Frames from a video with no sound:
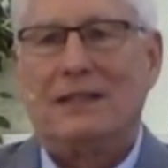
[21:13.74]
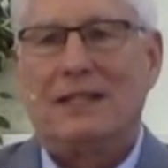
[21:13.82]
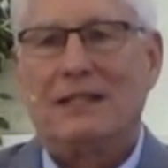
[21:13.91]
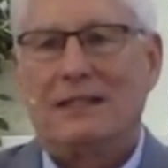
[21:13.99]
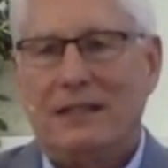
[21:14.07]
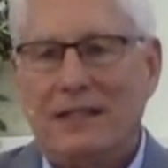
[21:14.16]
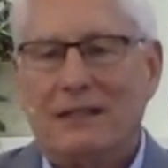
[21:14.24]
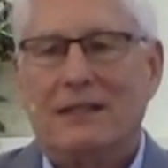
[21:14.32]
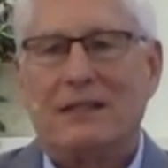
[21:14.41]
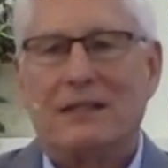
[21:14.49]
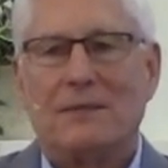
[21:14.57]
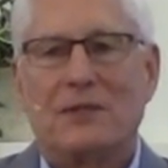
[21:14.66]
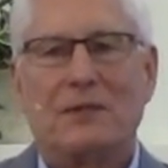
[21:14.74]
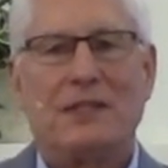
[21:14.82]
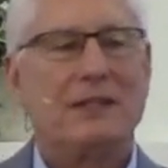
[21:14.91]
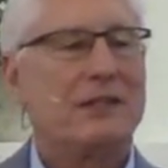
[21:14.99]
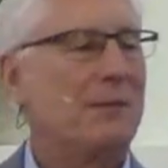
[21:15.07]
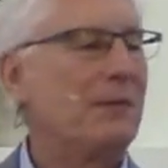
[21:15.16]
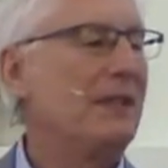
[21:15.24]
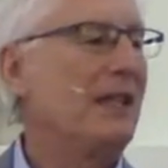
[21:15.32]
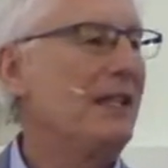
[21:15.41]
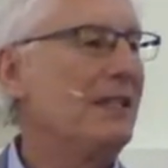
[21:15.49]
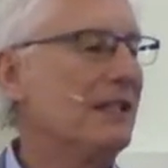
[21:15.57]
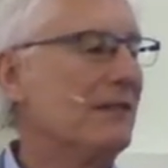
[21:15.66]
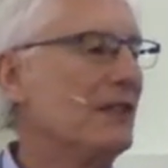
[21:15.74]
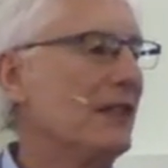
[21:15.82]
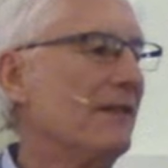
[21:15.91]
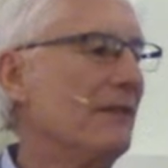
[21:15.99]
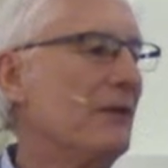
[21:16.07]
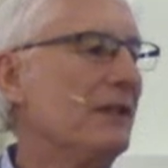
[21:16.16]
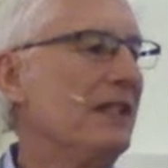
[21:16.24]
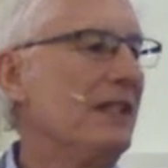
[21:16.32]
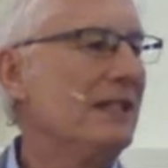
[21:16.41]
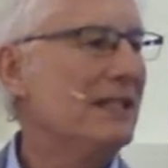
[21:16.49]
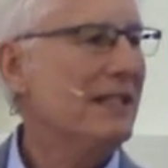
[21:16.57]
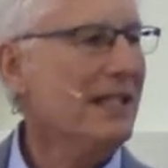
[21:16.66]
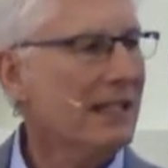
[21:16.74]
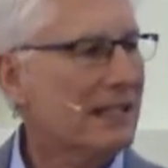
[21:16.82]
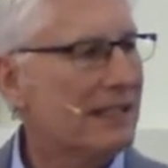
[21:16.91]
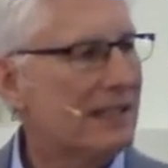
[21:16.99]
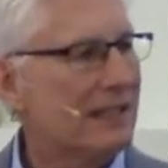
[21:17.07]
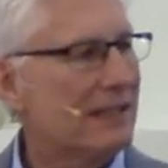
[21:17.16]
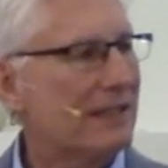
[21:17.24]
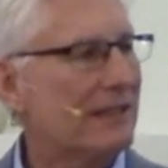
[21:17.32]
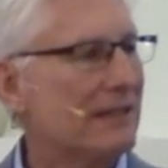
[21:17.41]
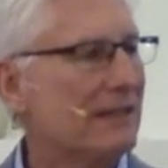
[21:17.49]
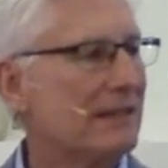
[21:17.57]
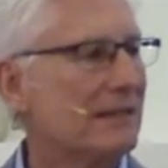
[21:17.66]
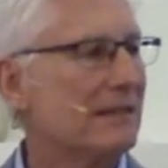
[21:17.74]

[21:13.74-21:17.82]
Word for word: That's legalism's reinterpretation of John 14, 6.